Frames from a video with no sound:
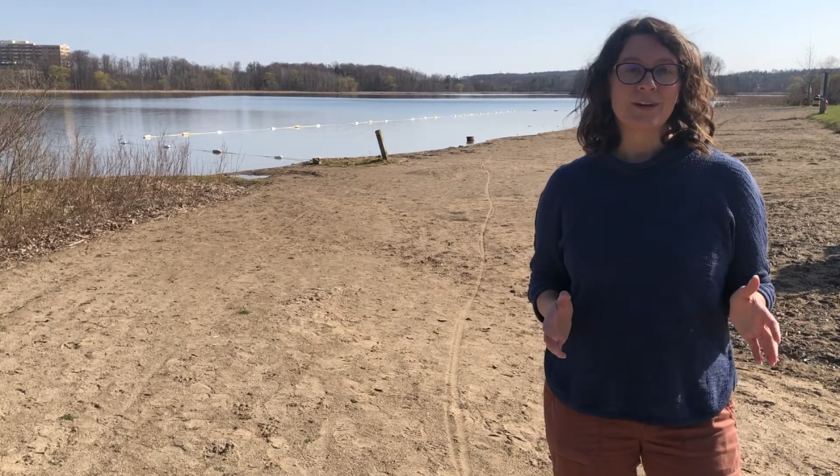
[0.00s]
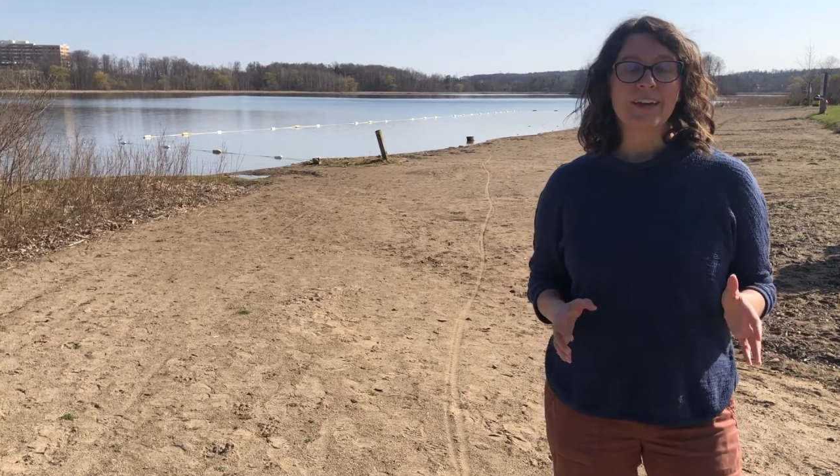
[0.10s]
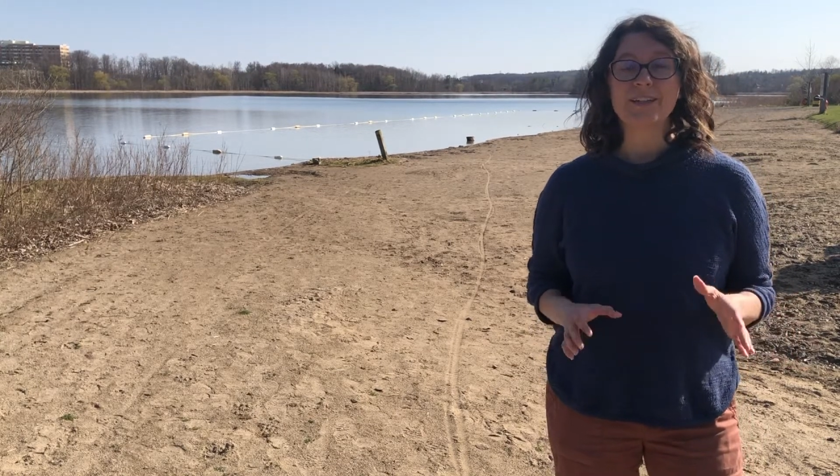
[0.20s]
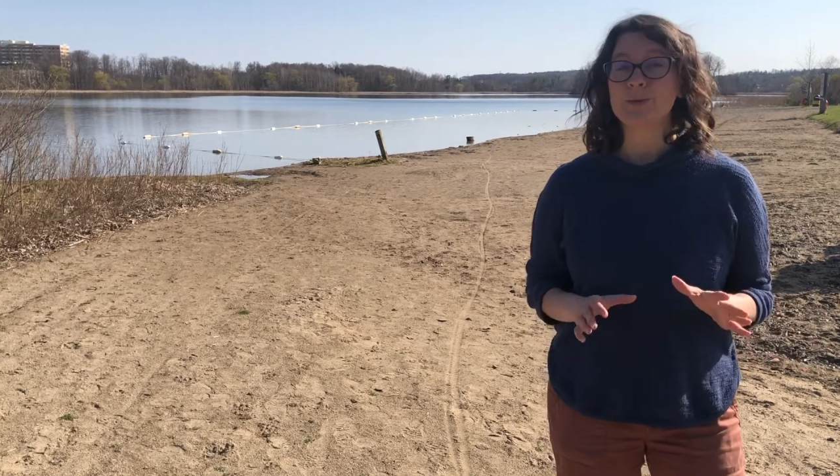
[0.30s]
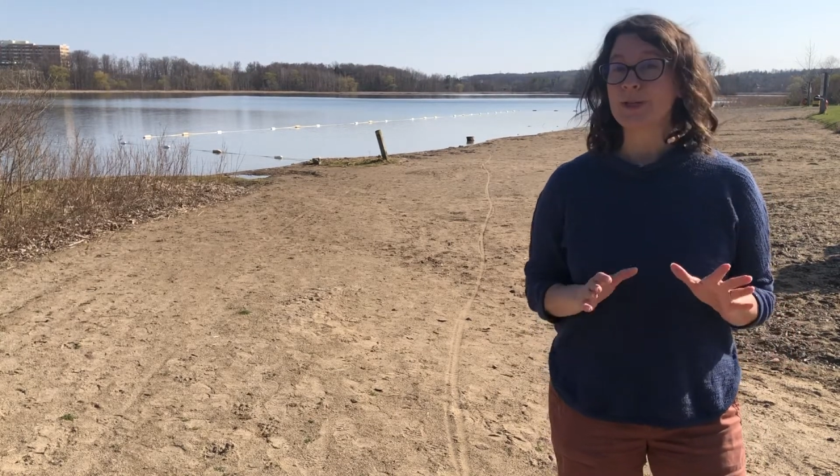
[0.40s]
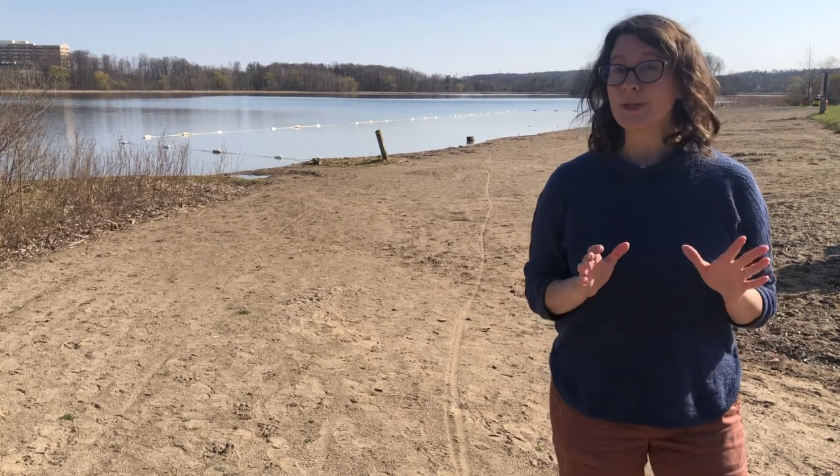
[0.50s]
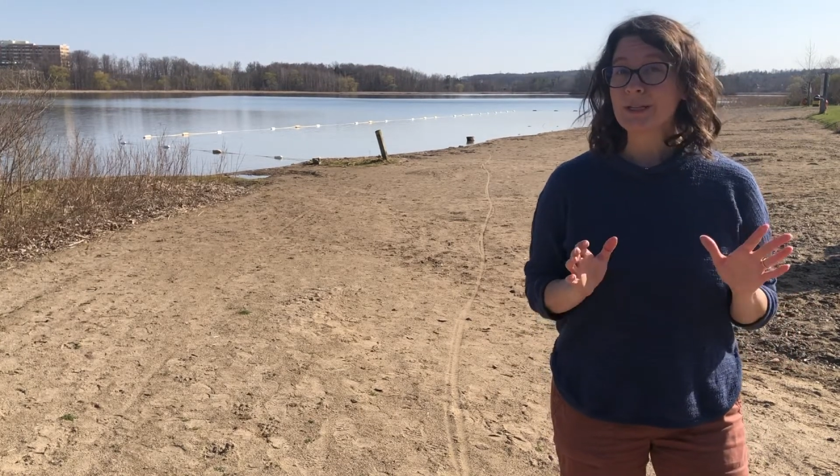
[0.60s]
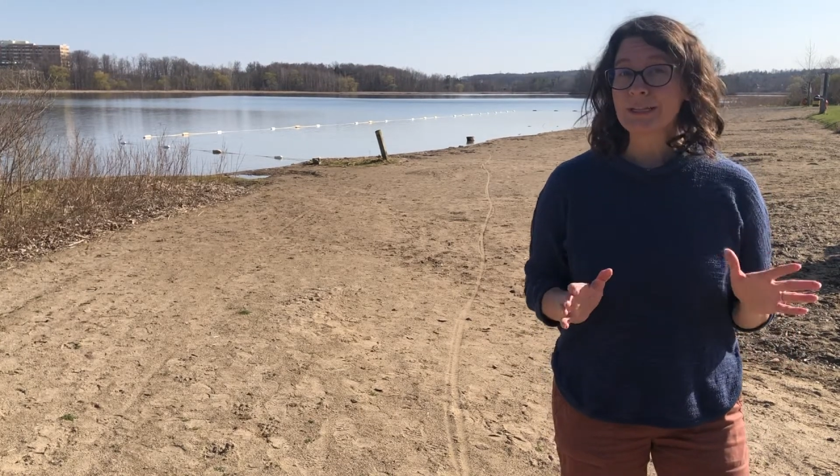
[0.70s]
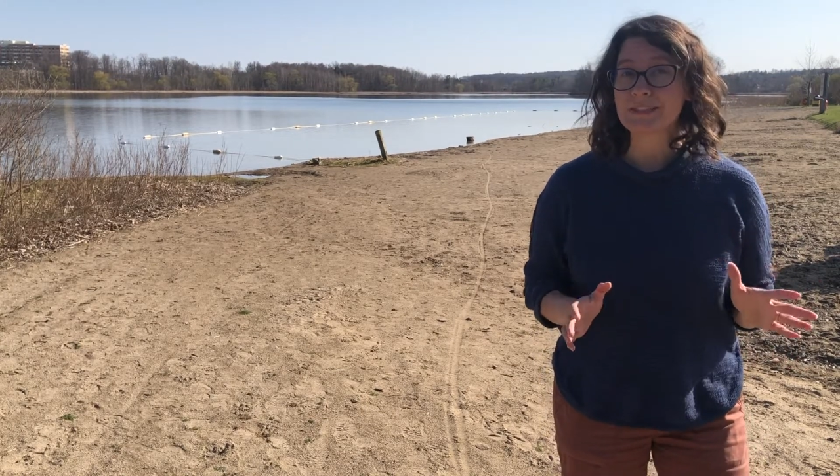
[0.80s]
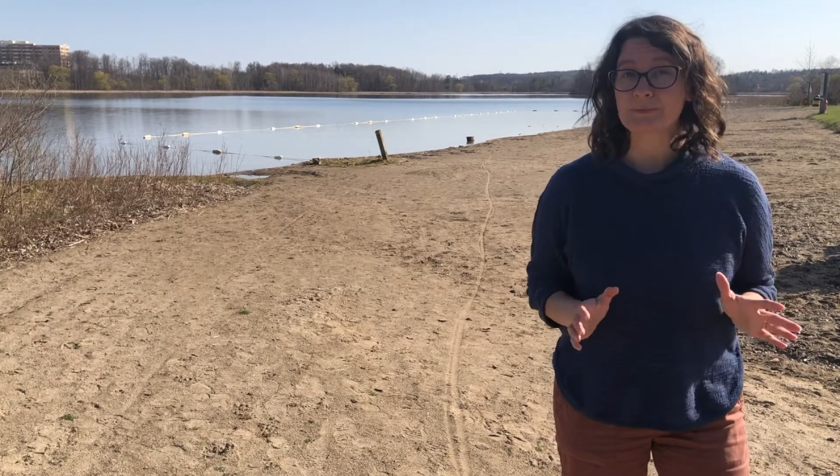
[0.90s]
and do a little
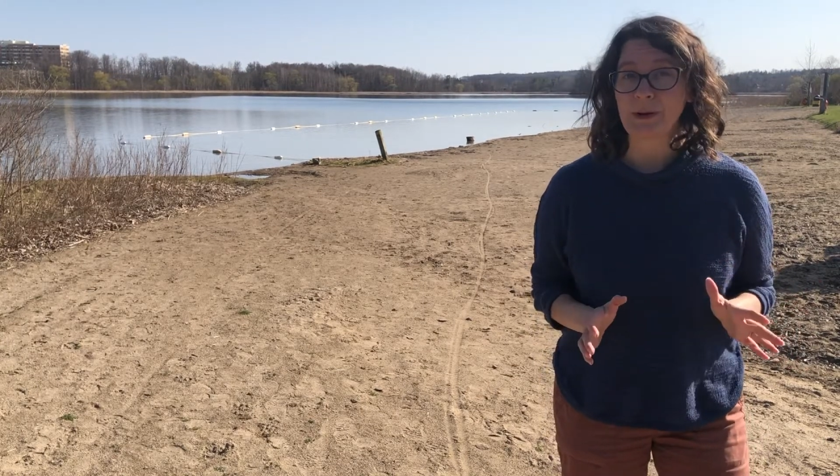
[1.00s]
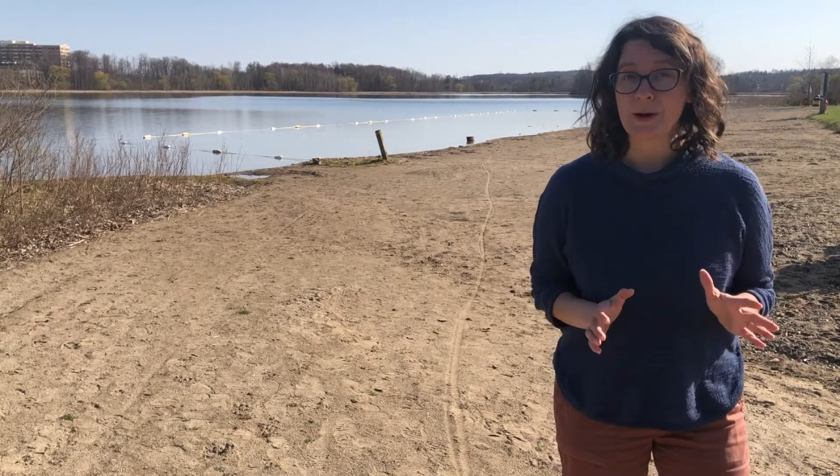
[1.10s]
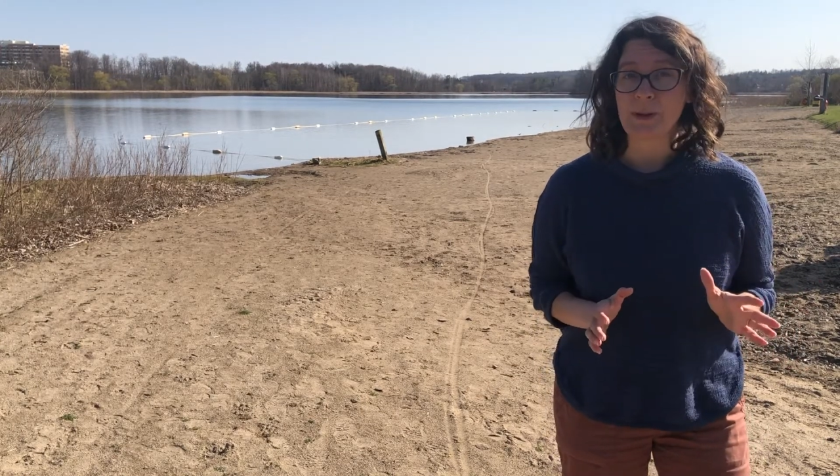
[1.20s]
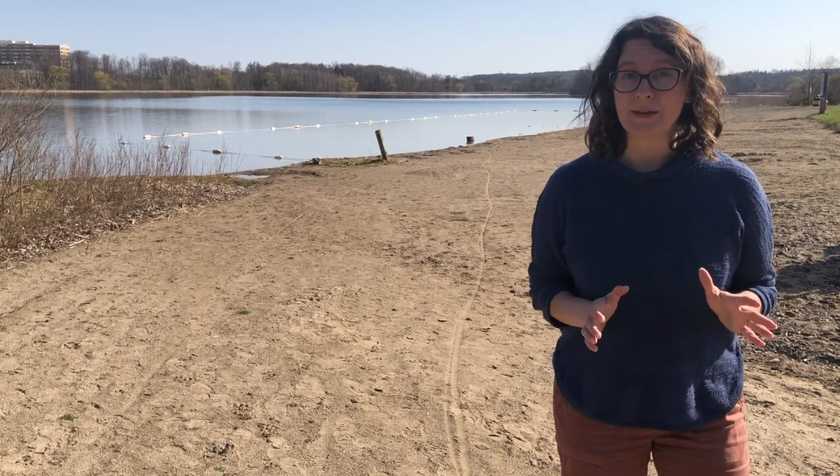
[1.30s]
experiment